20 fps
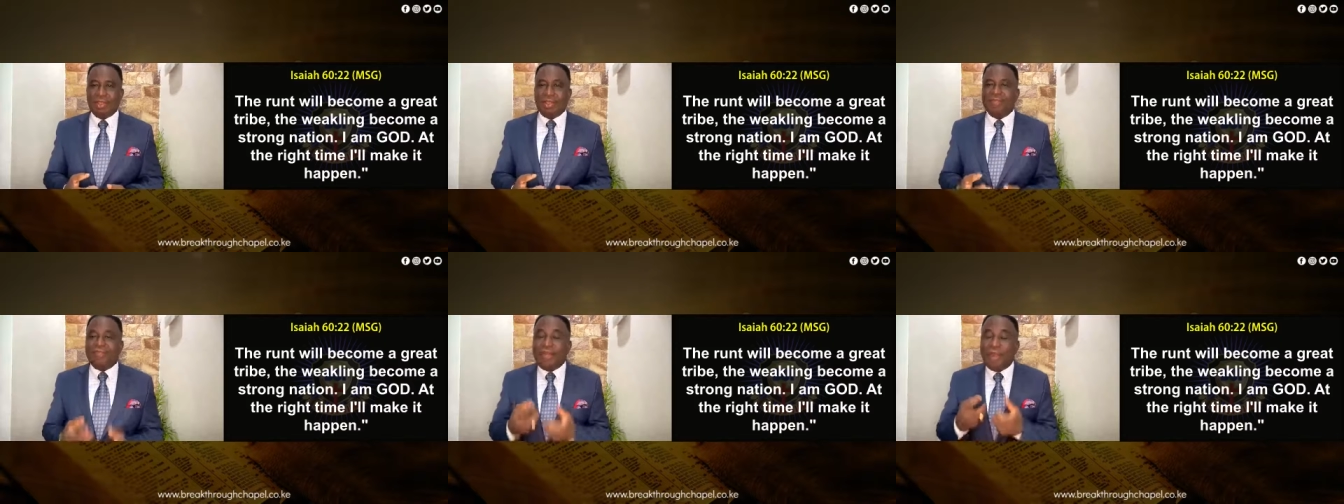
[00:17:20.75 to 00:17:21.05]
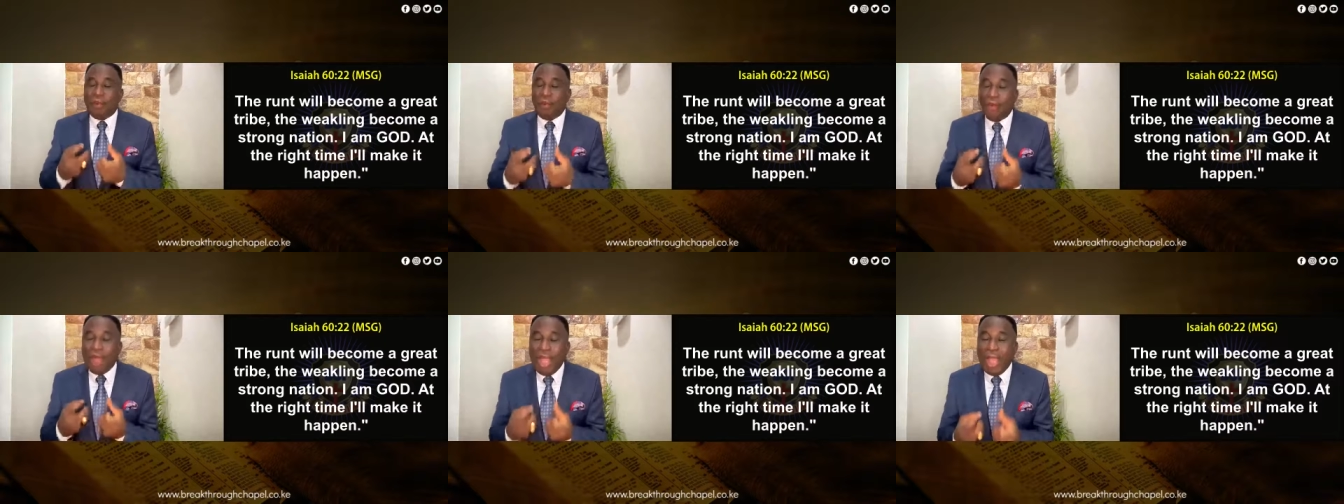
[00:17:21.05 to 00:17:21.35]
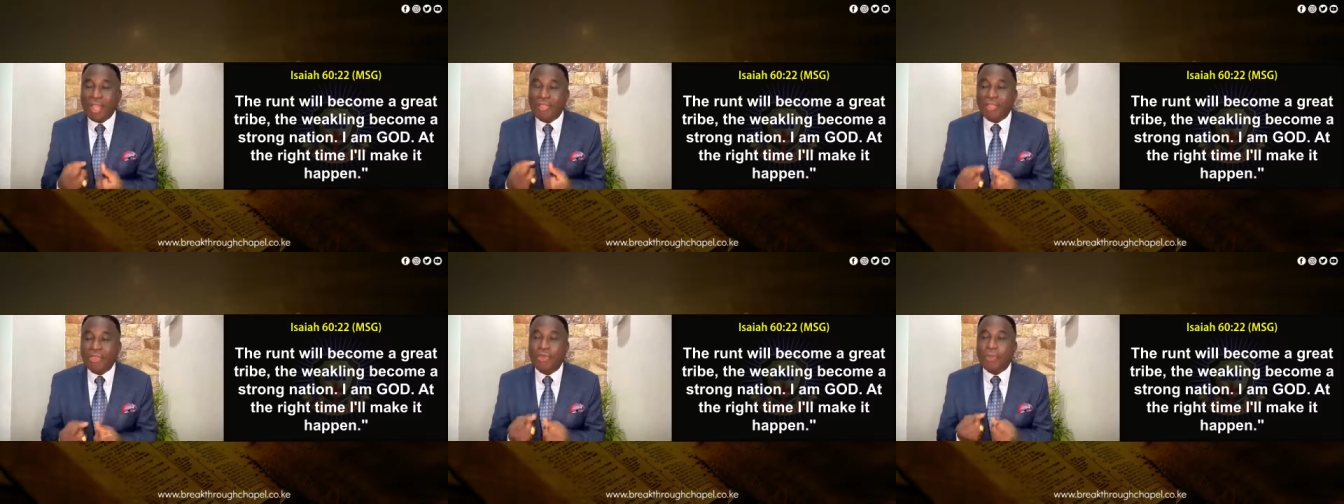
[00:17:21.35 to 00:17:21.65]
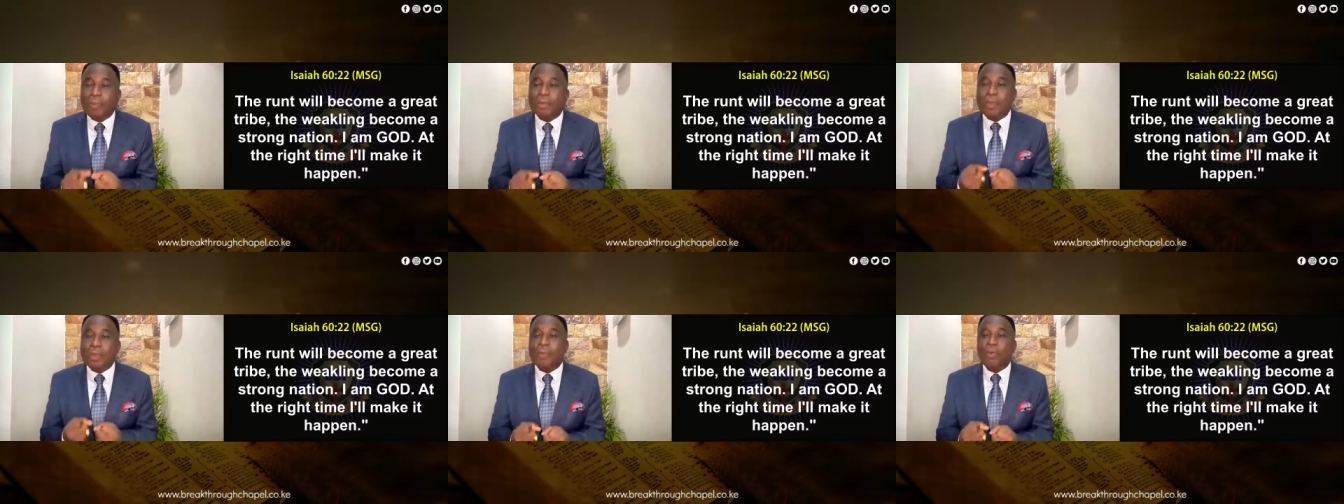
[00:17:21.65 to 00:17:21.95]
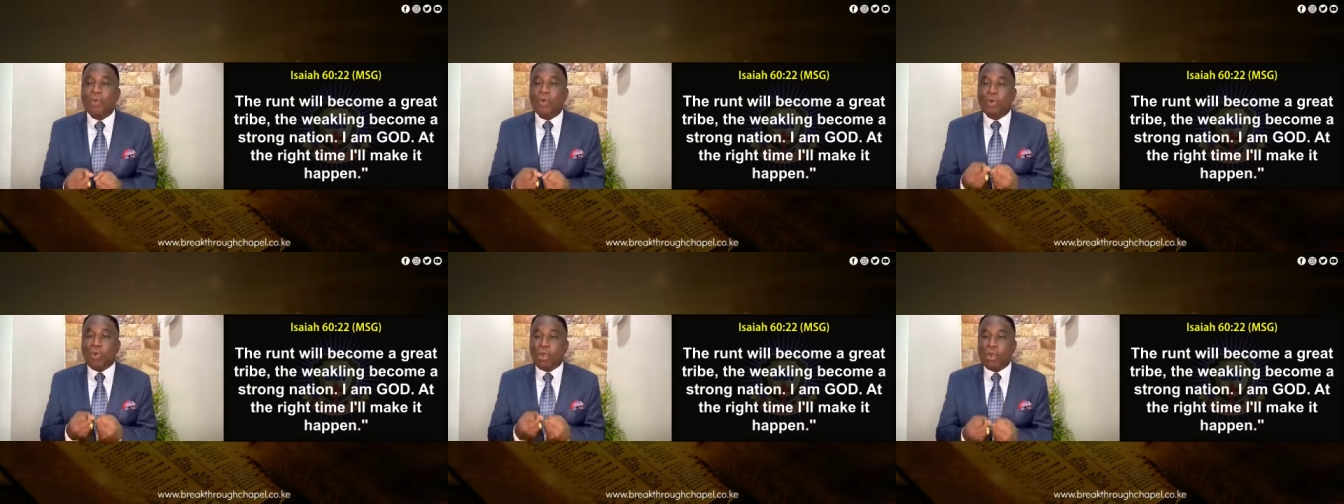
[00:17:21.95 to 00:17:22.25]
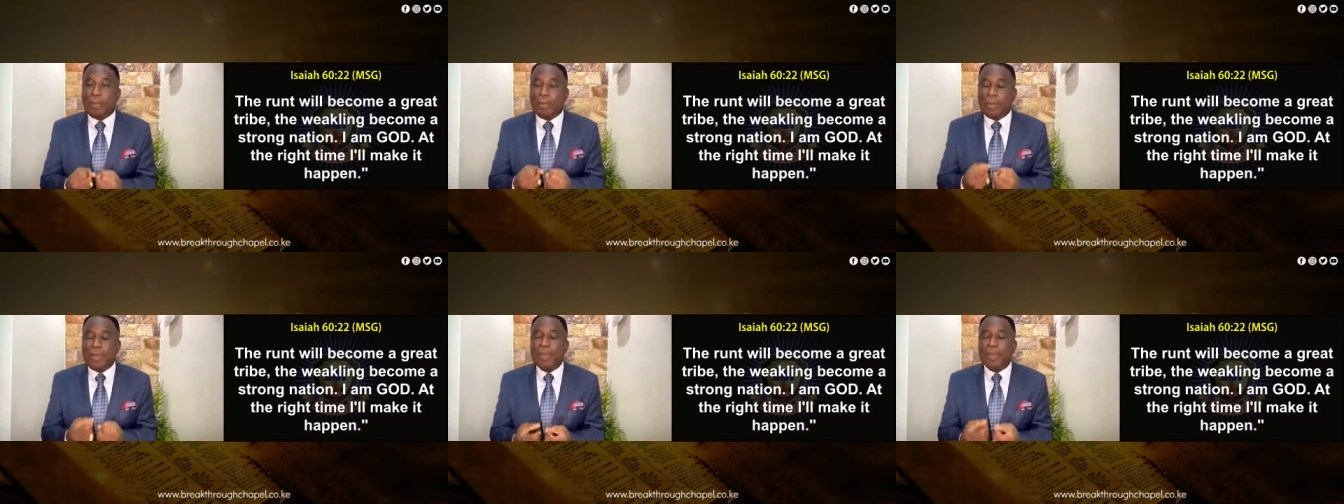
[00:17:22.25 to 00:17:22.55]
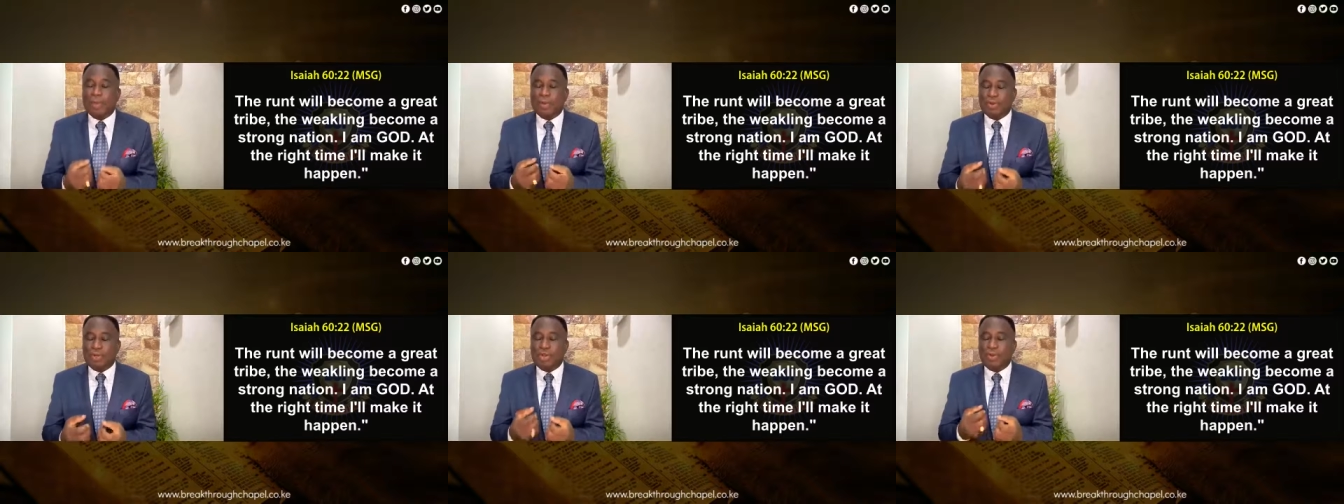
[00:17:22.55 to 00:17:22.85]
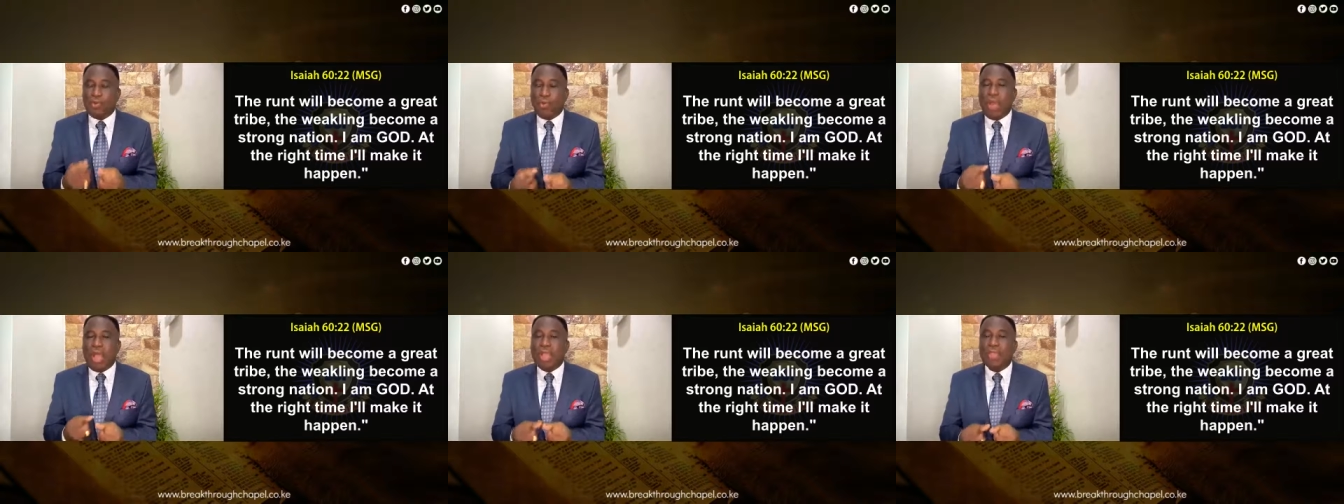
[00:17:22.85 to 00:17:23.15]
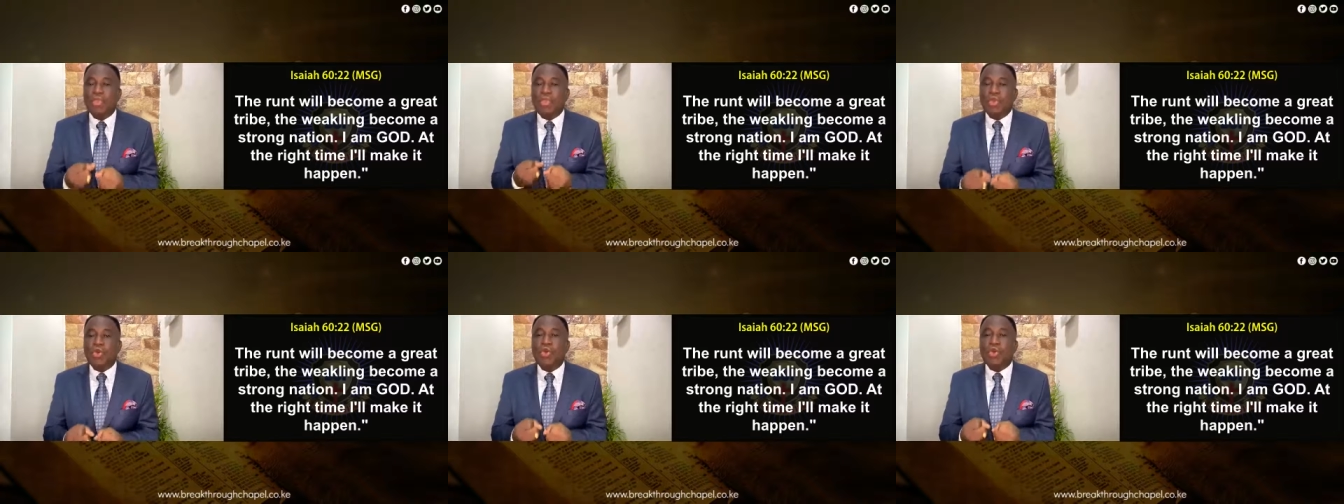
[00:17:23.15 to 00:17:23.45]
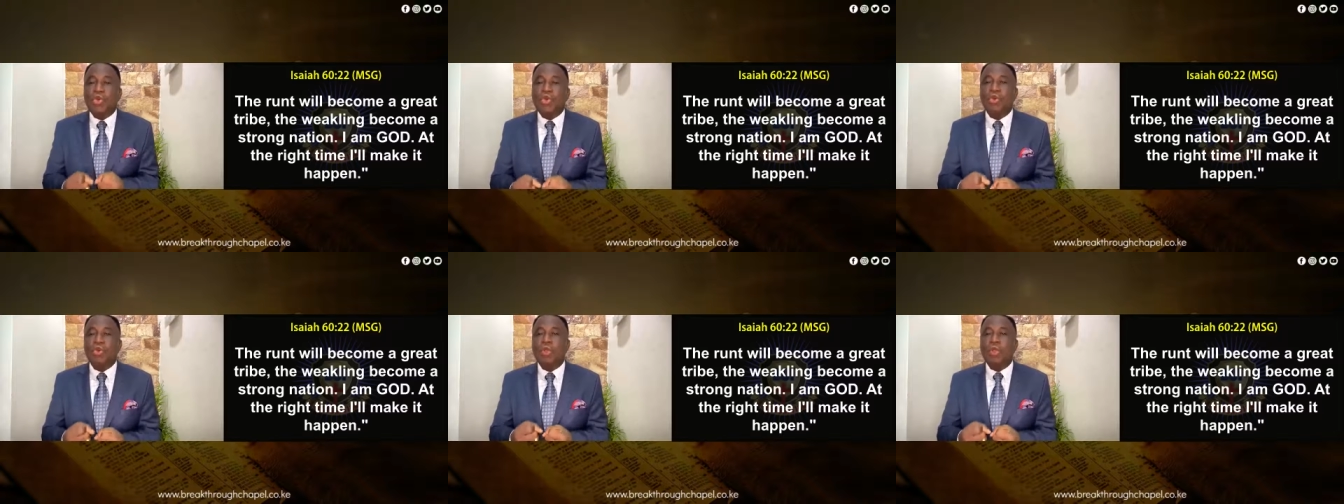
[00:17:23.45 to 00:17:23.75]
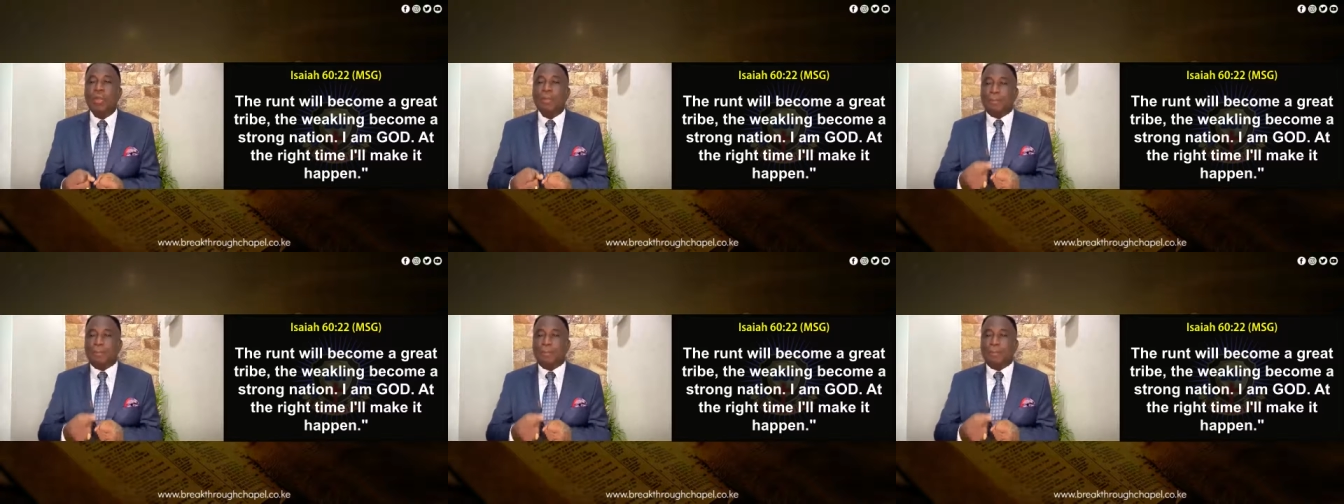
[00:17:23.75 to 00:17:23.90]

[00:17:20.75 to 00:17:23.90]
The one you people, the one you